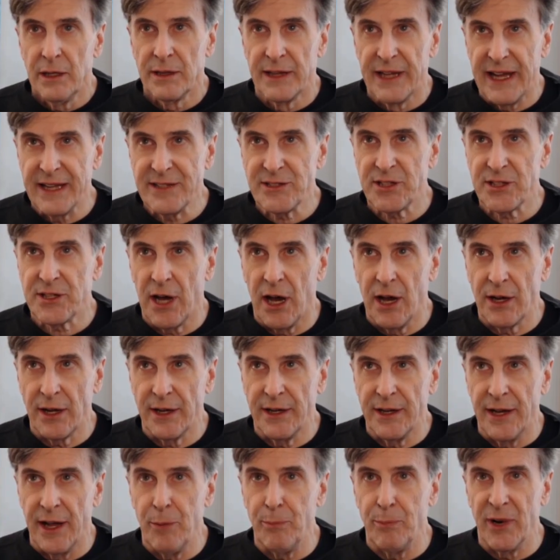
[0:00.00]
Let's talk
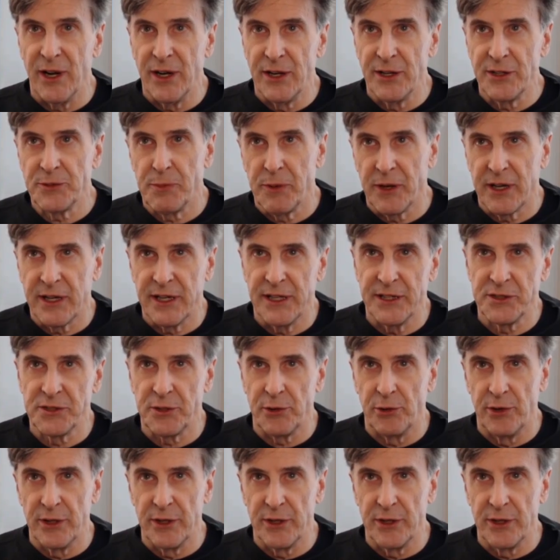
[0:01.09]
numbers because the